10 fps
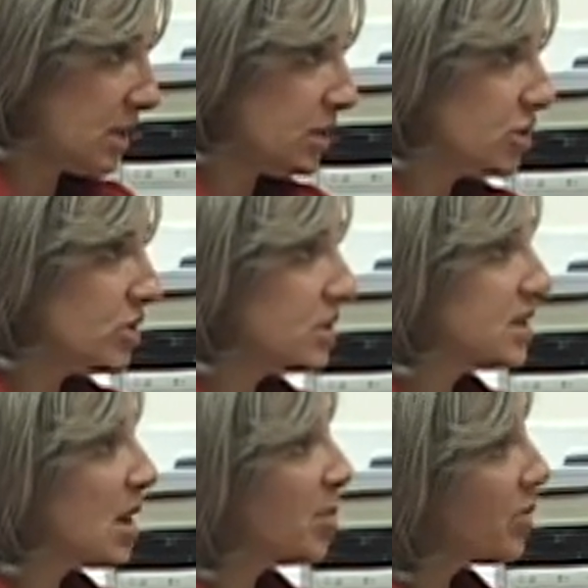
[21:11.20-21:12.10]
to
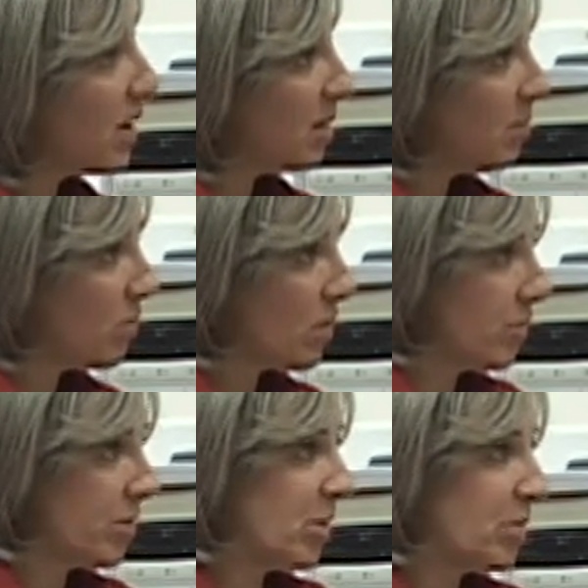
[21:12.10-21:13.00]
separate more
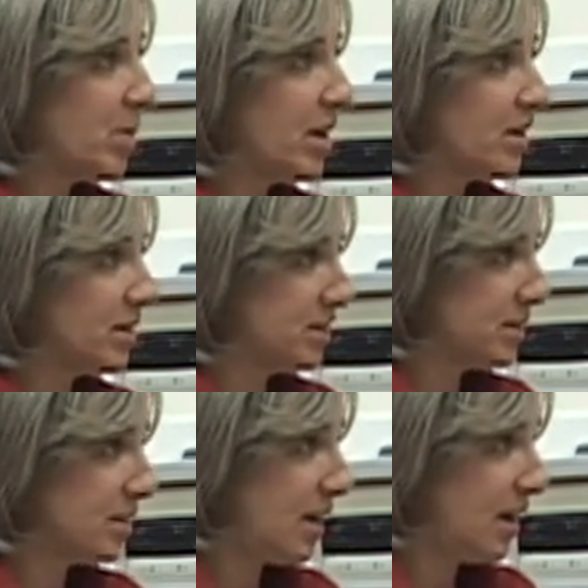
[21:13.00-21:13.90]
from their
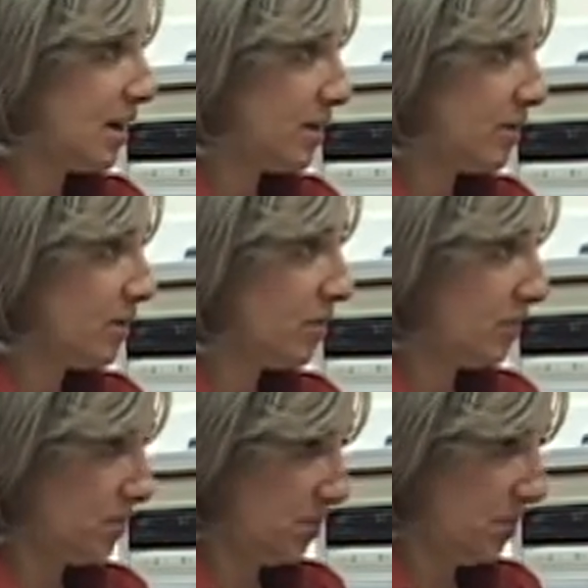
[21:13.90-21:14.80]
parents and
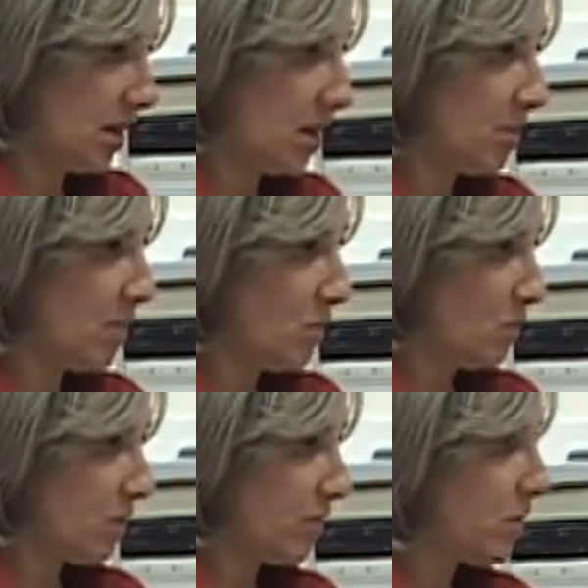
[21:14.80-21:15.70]
becoming
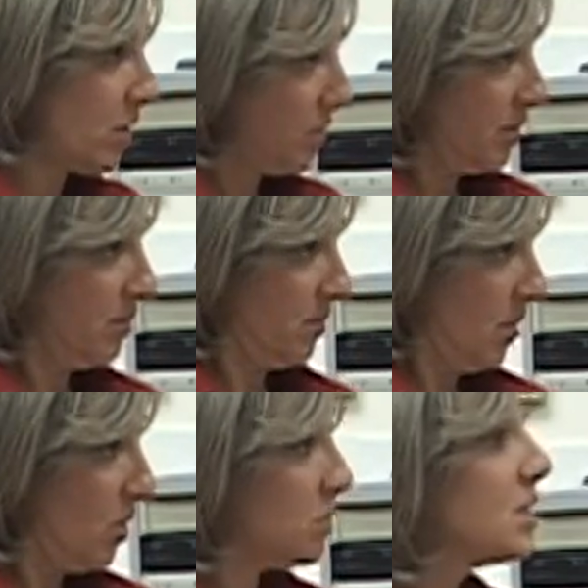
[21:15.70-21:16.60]
more of their
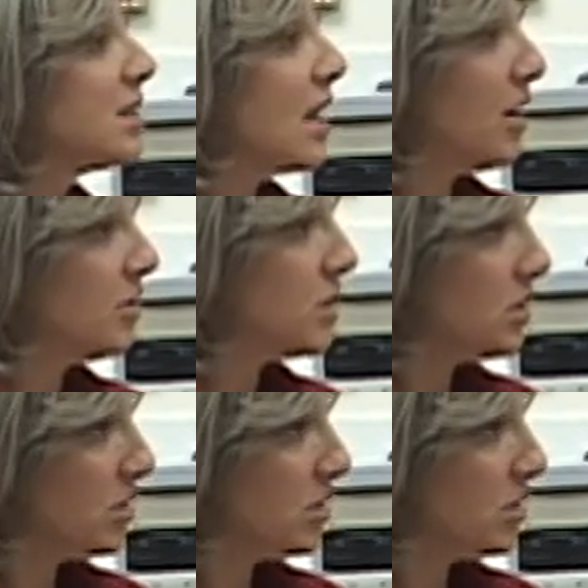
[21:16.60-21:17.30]
own selves. They're